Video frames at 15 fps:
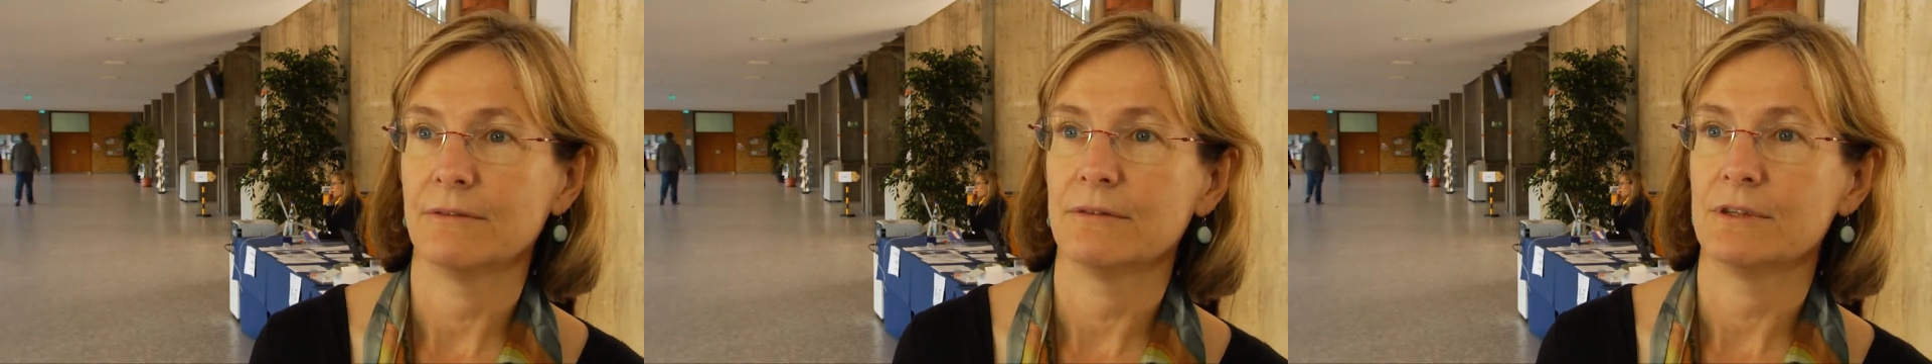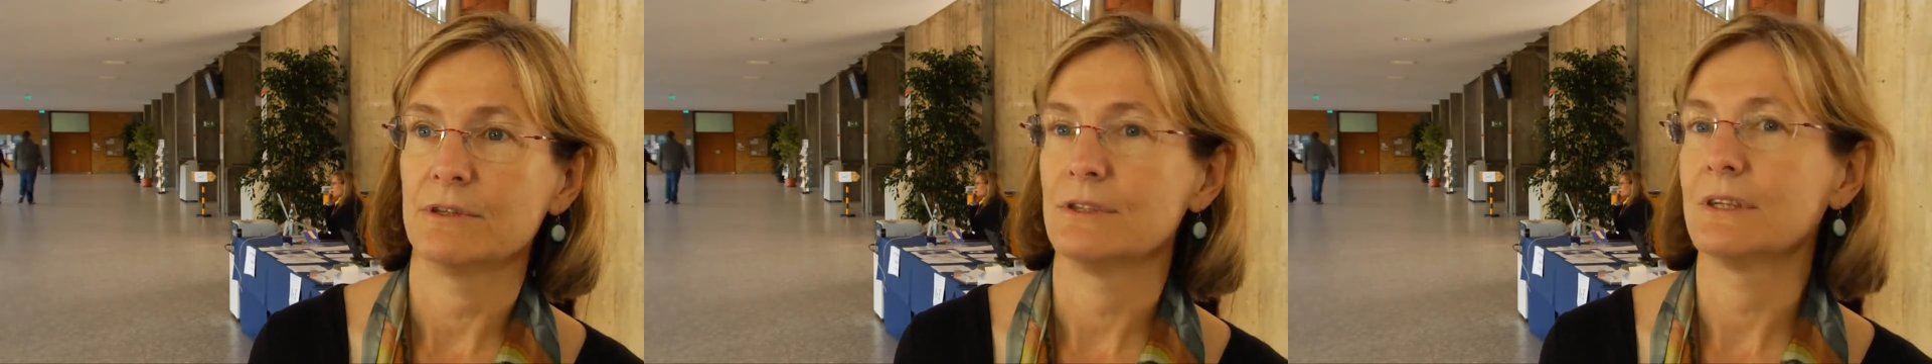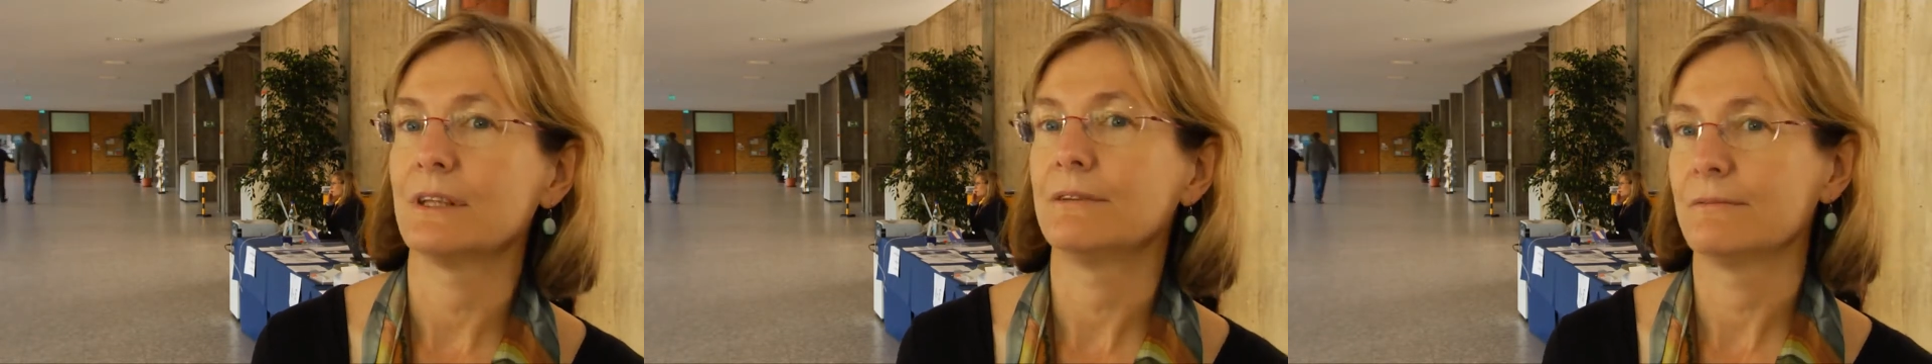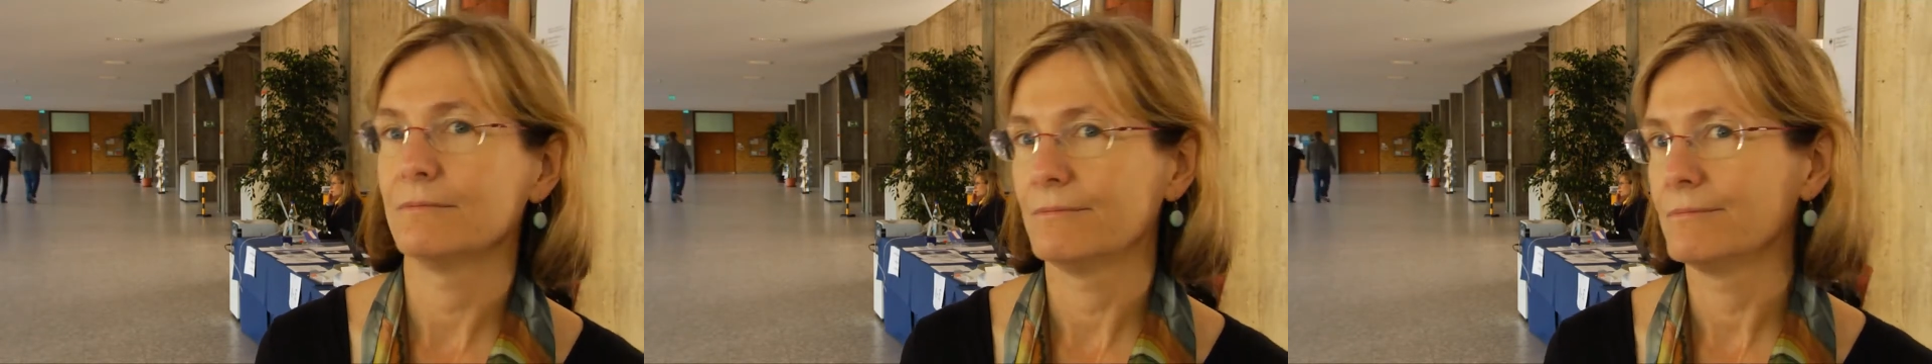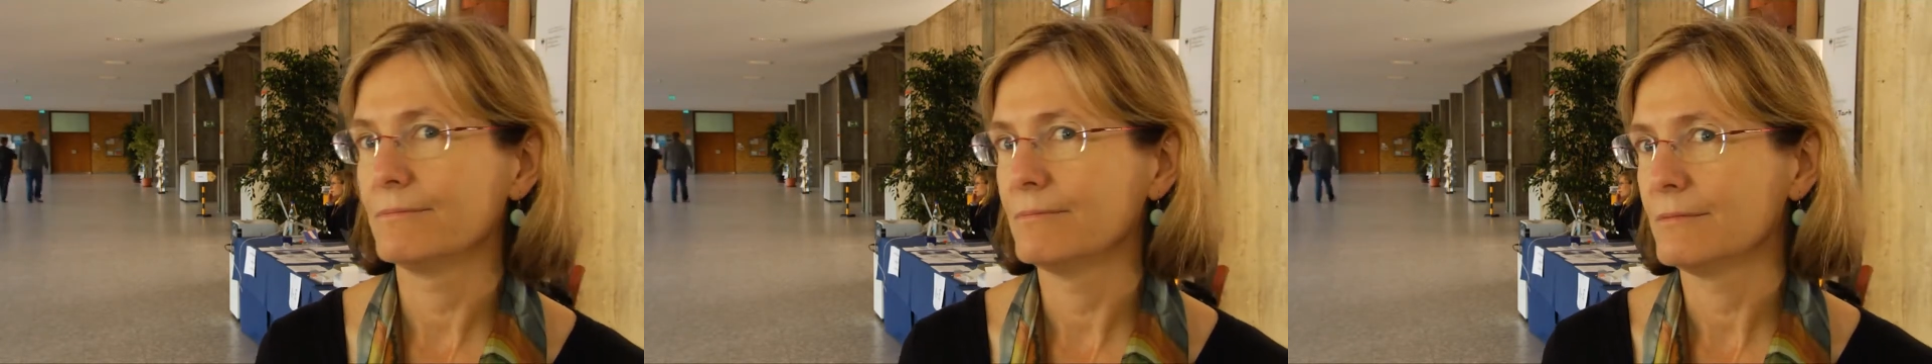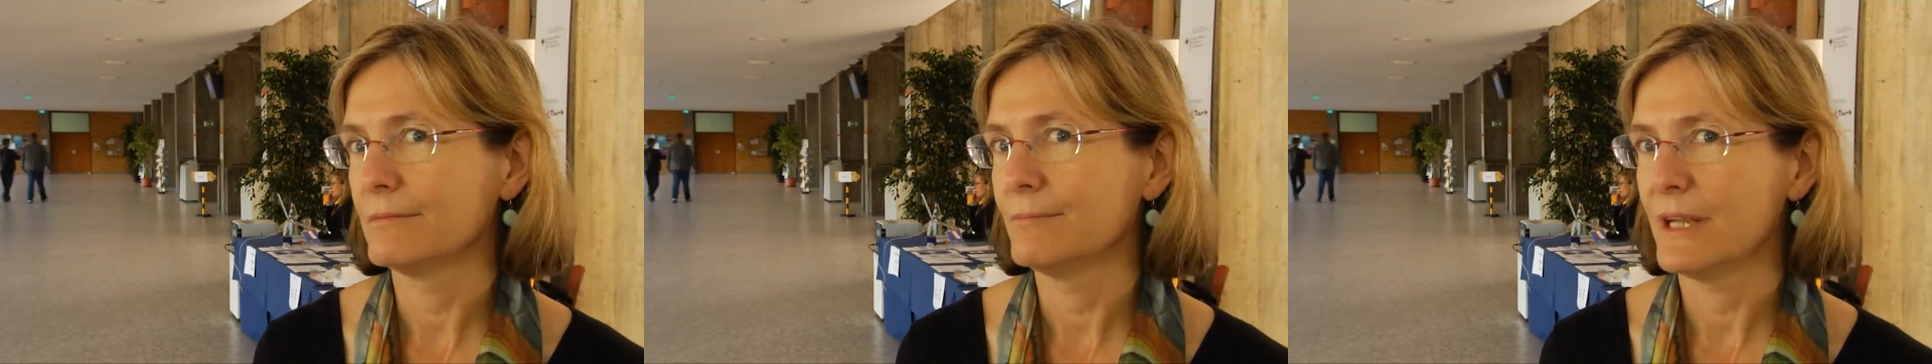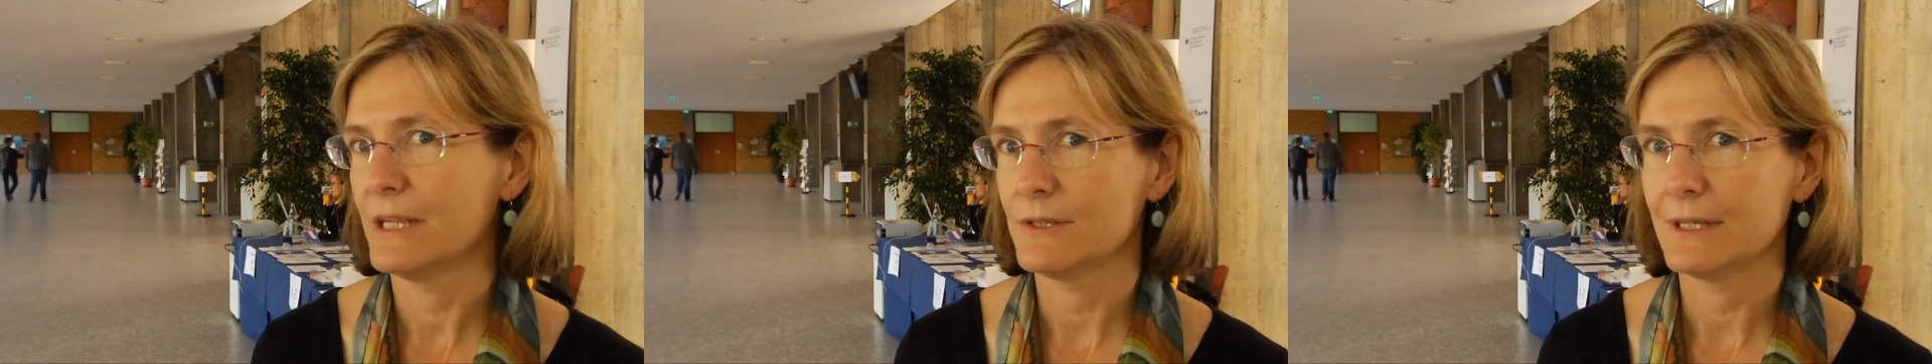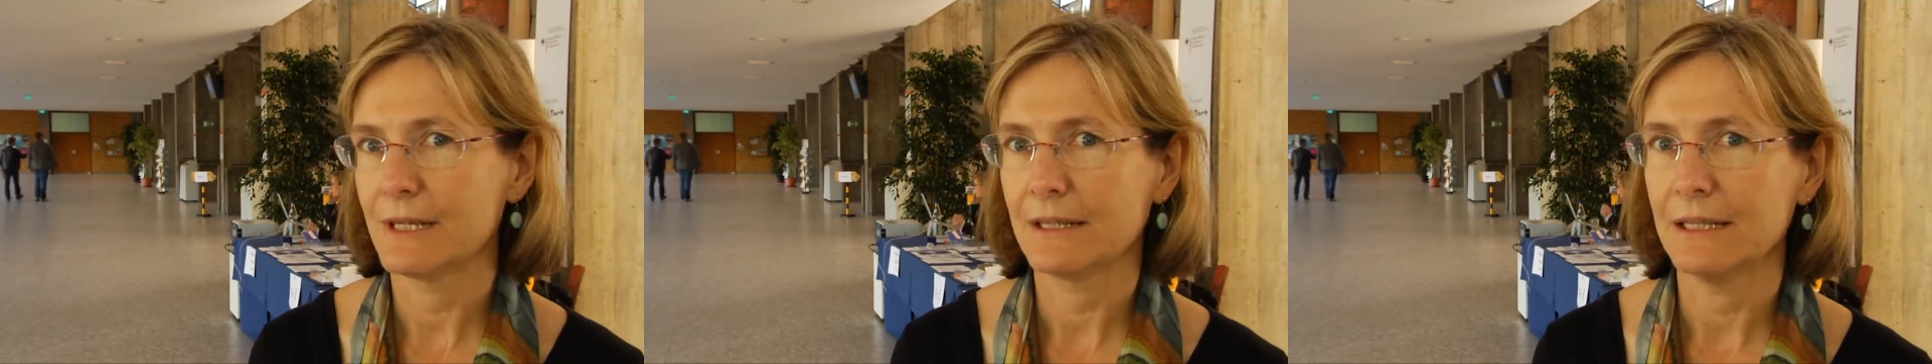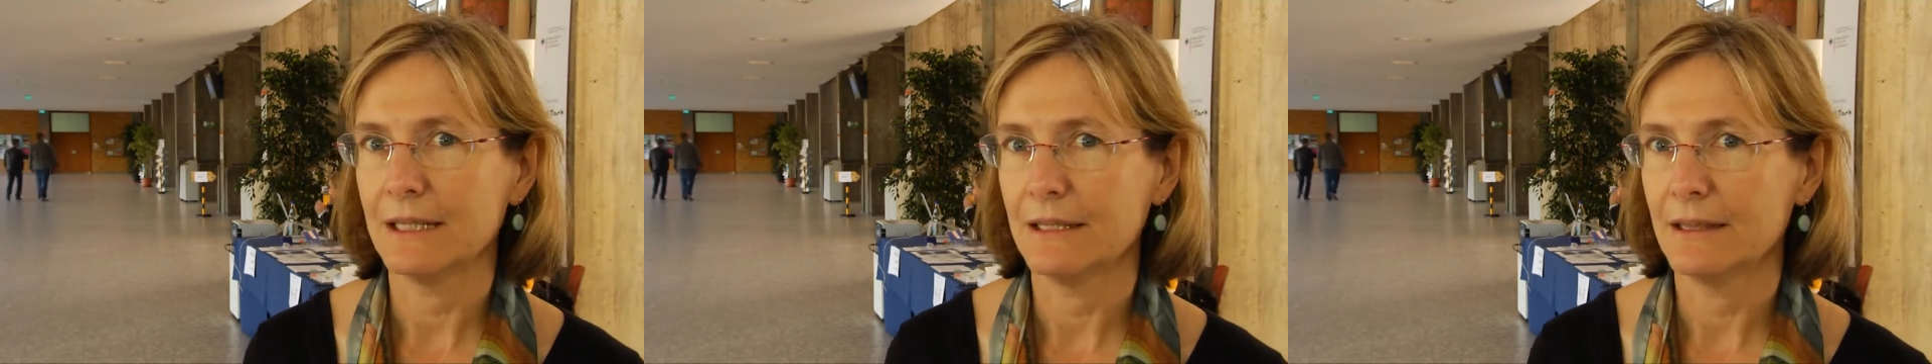which is basically